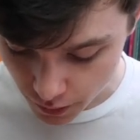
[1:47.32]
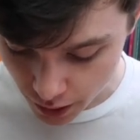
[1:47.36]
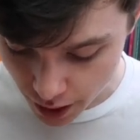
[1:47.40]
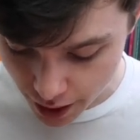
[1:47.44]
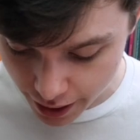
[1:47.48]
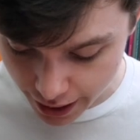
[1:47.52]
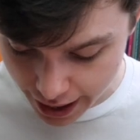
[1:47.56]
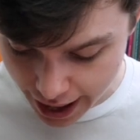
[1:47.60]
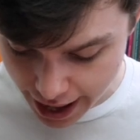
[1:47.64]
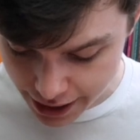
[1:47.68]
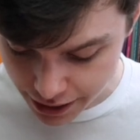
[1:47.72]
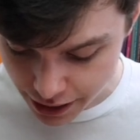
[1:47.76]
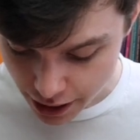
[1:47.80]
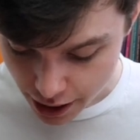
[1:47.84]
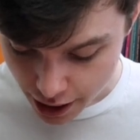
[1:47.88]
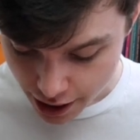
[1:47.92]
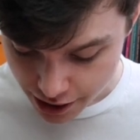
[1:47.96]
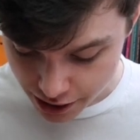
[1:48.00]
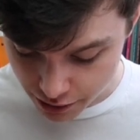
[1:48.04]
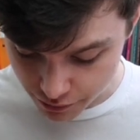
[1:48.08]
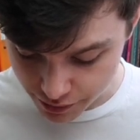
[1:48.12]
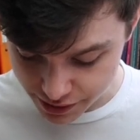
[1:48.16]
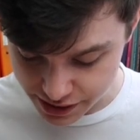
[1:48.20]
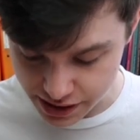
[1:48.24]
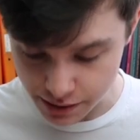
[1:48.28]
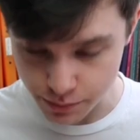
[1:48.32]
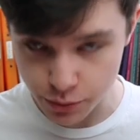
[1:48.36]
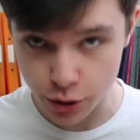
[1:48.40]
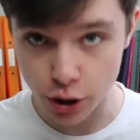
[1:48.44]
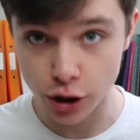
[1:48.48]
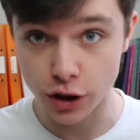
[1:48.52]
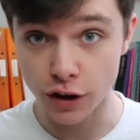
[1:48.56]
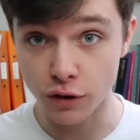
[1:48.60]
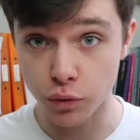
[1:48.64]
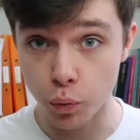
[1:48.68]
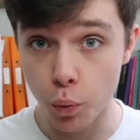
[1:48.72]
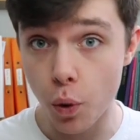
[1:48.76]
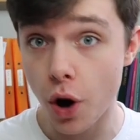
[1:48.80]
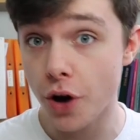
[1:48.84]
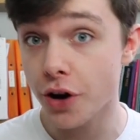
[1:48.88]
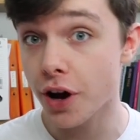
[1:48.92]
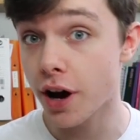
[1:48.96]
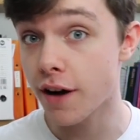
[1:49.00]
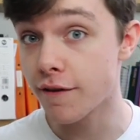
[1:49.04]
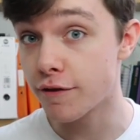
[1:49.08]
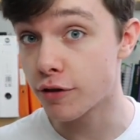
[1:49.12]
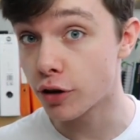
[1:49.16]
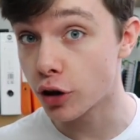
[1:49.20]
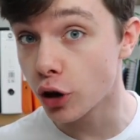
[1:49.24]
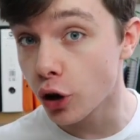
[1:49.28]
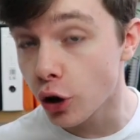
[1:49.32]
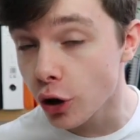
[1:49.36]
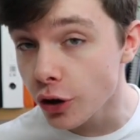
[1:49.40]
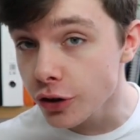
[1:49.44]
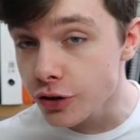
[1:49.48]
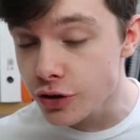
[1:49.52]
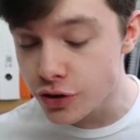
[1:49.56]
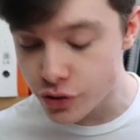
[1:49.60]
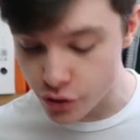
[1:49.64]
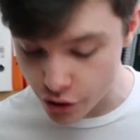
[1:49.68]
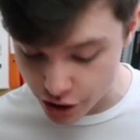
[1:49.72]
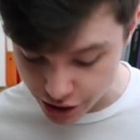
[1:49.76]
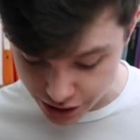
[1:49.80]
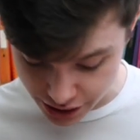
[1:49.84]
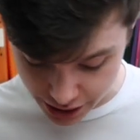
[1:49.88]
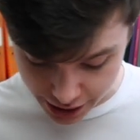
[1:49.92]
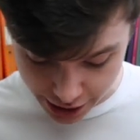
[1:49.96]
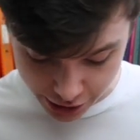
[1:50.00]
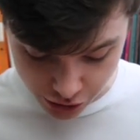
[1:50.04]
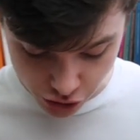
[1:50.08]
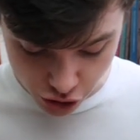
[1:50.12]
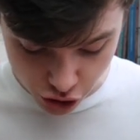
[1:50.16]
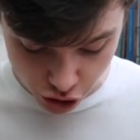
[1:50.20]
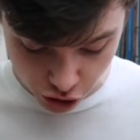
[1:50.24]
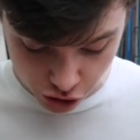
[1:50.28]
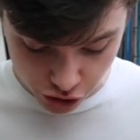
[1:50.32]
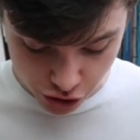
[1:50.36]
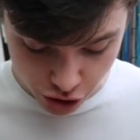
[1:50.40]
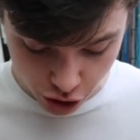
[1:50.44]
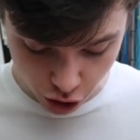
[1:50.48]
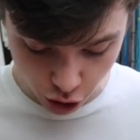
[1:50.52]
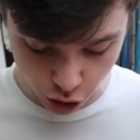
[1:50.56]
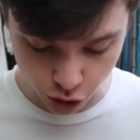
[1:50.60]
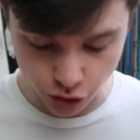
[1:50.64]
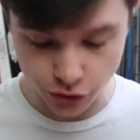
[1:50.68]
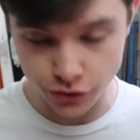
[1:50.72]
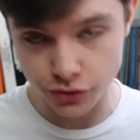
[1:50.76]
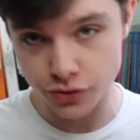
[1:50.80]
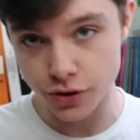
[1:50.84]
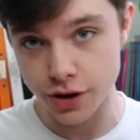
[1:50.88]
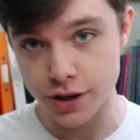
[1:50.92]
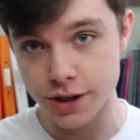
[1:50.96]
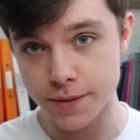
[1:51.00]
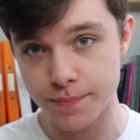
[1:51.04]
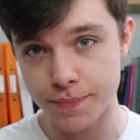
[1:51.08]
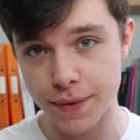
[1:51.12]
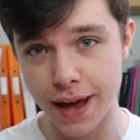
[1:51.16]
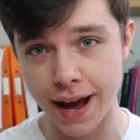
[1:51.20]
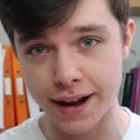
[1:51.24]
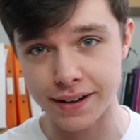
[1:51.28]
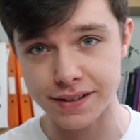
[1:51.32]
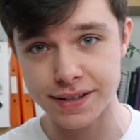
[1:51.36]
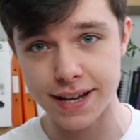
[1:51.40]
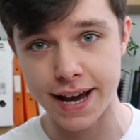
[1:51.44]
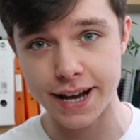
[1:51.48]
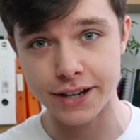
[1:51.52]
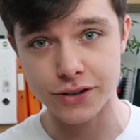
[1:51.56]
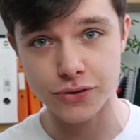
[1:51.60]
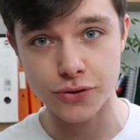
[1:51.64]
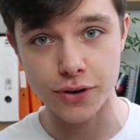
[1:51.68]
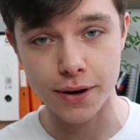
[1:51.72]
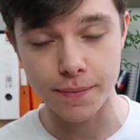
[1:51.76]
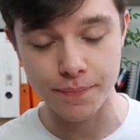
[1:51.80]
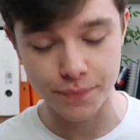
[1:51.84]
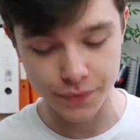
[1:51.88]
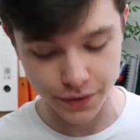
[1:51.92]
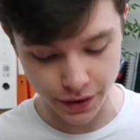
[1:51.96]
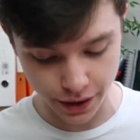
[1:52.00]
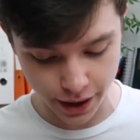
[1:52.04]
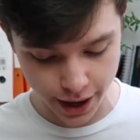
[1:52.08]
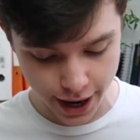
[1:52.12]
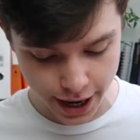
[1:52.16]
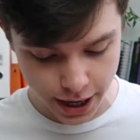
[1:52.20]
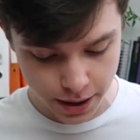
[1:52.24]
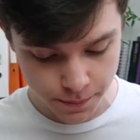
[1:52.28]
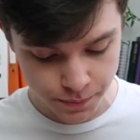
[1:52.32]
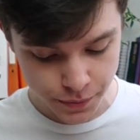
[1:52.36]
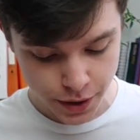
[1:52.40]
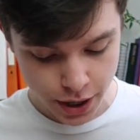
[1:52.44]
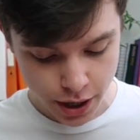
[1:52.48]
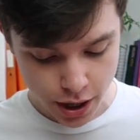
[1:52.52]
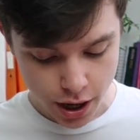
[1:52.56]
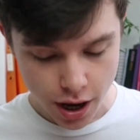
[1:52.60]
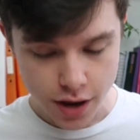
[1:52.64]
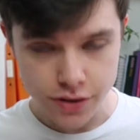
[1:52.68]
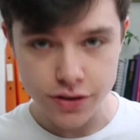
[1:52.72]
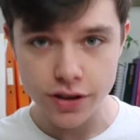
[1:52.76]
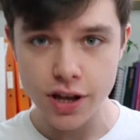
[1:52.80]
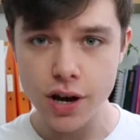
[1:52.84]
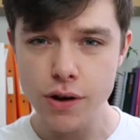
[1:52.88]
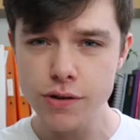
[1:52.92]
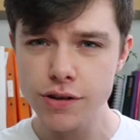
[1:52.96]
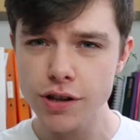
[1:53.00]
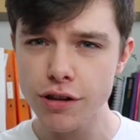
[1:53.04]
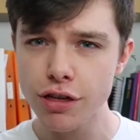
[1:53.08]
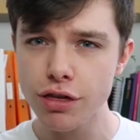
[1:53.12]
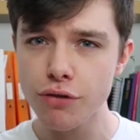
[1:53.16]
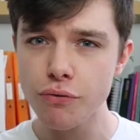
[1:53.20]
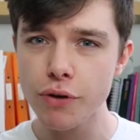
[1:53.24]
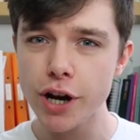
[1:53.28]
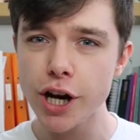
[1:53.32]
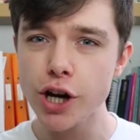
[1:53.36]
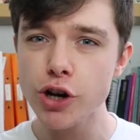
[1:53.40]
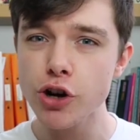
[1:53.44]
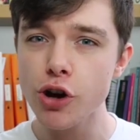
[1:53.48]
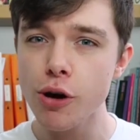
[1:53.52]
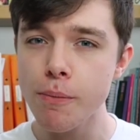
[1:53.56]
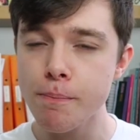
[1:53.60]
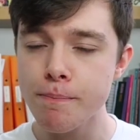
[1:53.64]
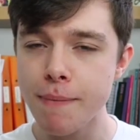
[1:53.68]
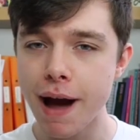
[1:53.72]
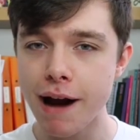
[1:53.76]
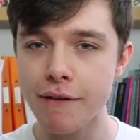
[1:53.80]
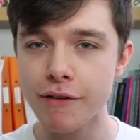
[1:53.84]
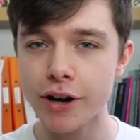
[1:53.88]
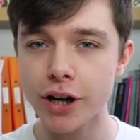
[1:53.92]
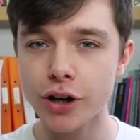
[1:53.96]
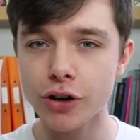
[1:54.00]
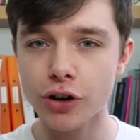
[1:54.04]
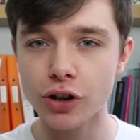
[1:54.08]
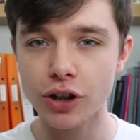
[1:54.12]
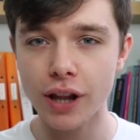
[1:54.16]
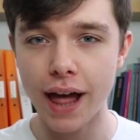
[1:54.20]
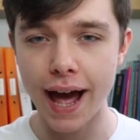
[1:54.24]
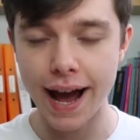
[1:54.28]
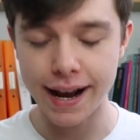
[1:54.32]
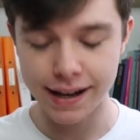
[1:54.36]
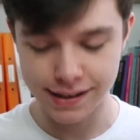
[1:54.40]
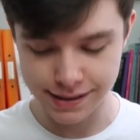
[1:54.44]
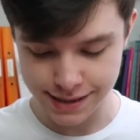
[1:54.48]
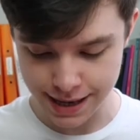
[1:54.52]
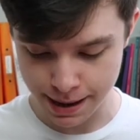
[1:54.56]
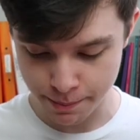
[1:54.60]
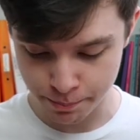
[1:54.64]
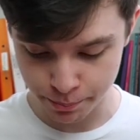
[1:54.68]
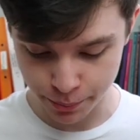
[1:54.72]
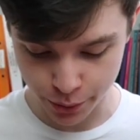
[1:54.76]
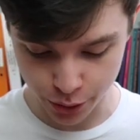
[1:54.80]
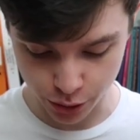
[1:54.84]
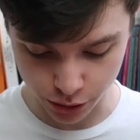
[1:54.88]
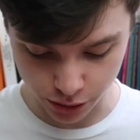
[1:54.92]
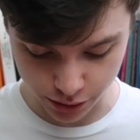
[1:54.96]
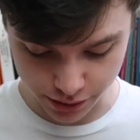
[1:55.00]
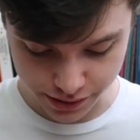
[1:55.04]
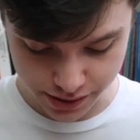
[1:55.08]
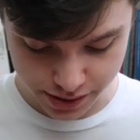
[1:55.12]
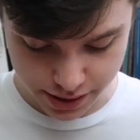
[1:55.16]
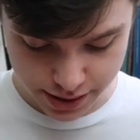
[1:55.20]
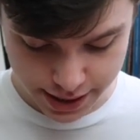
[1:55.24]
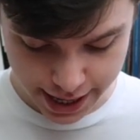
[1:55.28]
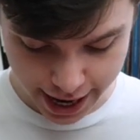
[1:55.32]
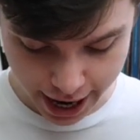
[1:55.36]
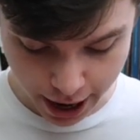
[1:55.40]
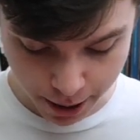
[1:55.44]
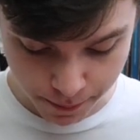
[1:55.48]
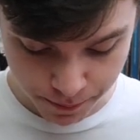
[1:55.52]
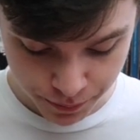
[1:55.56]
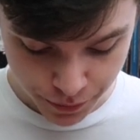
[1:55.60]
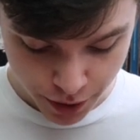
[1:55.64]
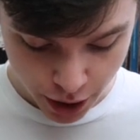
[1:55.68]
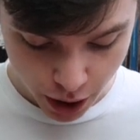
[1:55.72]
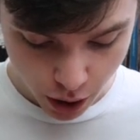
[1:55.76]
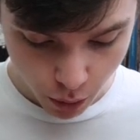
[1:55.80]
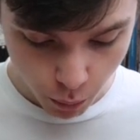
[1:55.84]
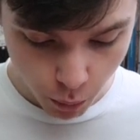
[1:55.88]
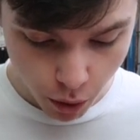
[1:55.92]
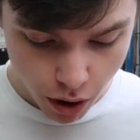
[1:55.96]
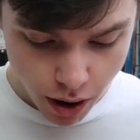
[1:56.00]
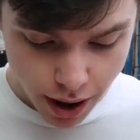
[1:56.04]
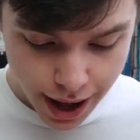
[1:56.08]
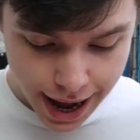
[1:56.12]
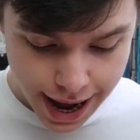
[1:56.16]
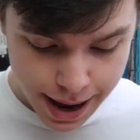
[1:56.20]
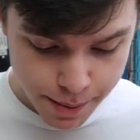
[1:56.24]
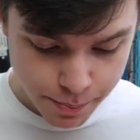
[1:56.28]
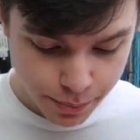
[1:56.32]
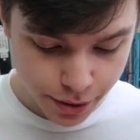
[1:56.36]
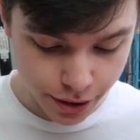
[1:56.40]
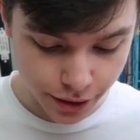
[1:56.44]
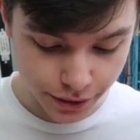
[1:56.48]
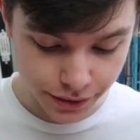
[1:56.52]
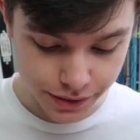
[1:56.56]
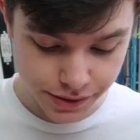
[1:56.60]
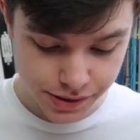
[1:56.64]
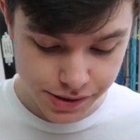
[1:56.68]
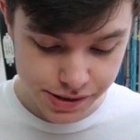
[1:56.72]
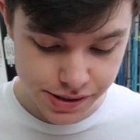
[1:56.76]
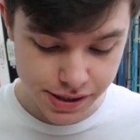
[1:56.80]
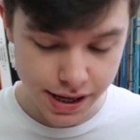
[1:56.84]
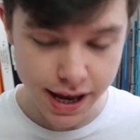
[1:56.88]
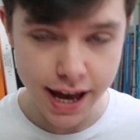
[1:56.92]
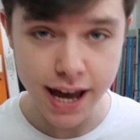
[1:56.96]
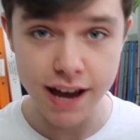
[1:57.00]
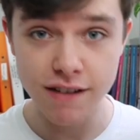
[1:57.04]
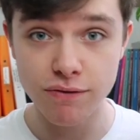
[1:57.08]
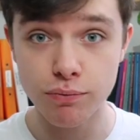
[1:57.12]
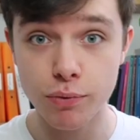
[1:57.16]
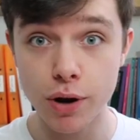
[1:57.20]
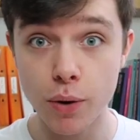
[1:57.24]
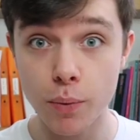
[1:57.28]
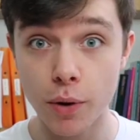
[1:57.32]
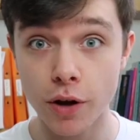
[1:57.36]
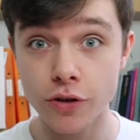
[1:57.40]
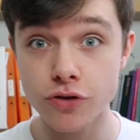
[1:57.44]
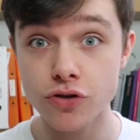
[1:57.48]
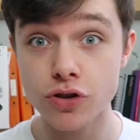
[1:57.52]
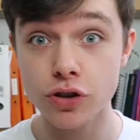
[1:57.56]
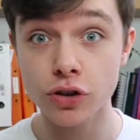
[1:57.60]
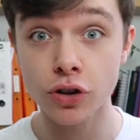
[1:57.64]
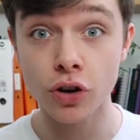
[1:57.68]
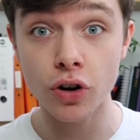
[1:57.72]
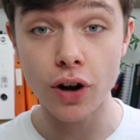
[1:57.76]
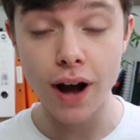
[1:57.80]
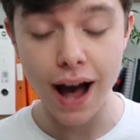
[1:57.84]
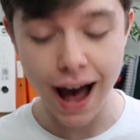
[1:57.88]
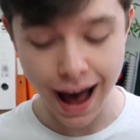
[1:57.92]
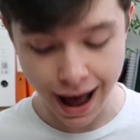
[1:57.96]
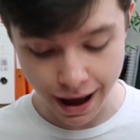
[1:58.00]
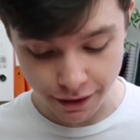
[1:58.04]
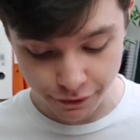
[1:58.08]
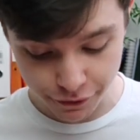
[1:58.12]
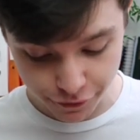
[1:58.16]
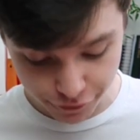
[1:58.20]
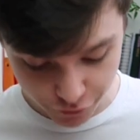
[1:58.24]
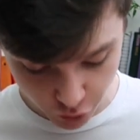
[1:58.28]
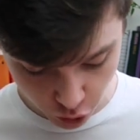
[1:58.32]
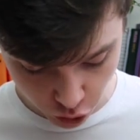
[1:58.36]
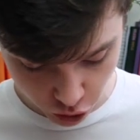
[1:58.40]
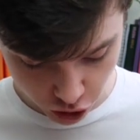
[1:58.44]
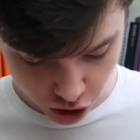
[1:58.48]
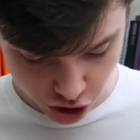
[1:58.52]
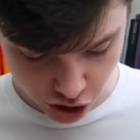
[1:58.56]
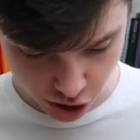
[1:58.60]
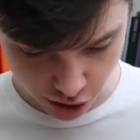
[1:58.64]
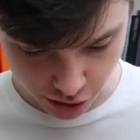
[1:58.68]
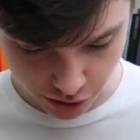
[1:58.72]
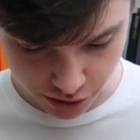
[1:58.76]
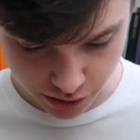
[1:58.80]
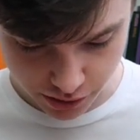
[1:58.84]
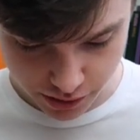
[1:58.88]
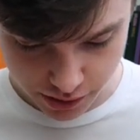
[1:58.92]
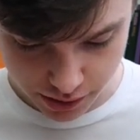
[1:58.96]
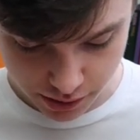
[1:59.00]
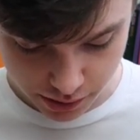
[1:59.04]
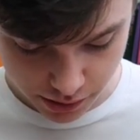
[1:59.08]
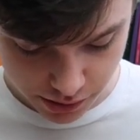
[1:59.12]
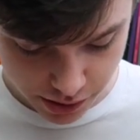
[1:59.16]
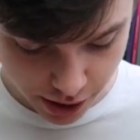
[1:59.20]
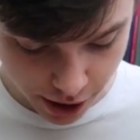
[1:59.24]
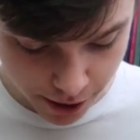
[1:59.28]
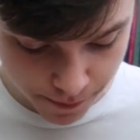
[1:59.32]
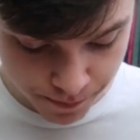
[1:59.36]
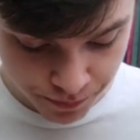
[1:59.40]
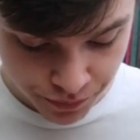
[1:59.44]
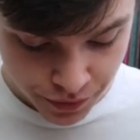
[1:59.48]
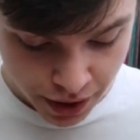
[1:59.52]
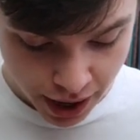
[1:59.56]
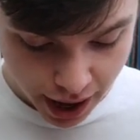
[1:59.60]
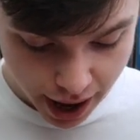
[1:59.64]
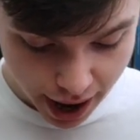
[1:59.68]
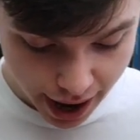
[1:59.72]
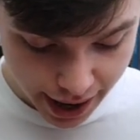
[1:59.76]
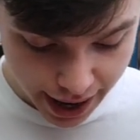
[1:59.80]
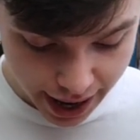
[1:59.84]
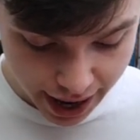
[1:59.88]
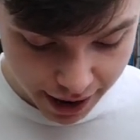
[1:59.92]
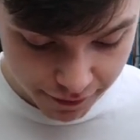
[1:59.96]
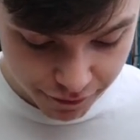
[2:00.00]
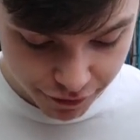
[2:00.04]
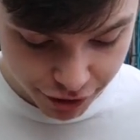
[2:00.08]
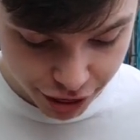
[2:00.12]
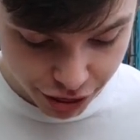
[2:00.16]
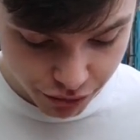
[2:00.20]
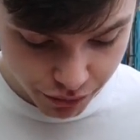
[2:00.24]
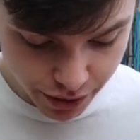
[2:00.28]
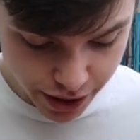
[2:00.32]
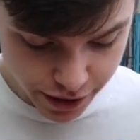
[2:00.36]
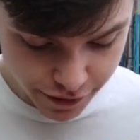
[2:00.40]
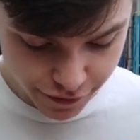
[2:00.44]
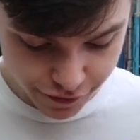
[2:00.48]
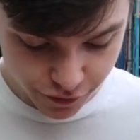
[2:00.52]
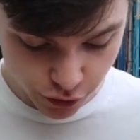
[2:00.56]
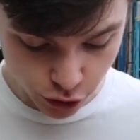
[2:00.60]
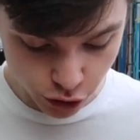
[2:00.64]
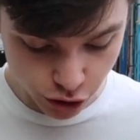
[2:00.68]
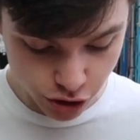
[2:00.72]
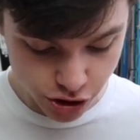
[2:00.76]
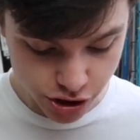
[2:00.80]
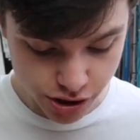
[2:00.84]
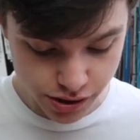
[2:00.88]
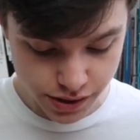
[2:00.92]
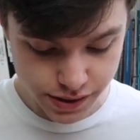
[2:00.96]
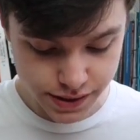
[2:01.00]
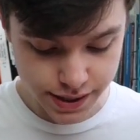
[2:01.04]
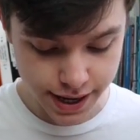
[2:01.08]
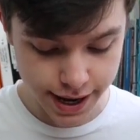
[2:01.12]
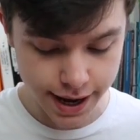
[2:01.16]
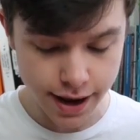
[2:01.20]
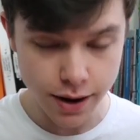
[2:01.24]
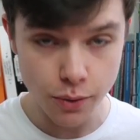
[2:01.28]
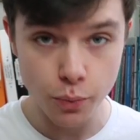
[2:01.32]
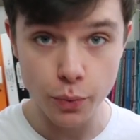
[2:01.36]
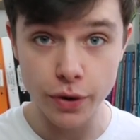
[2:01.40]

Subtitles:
Again, the reciprocal of 1 over 100 is just 100, etc. Okay, so those are three numerical examples. Now, what happens if we want to look at functions? So I have three functions here.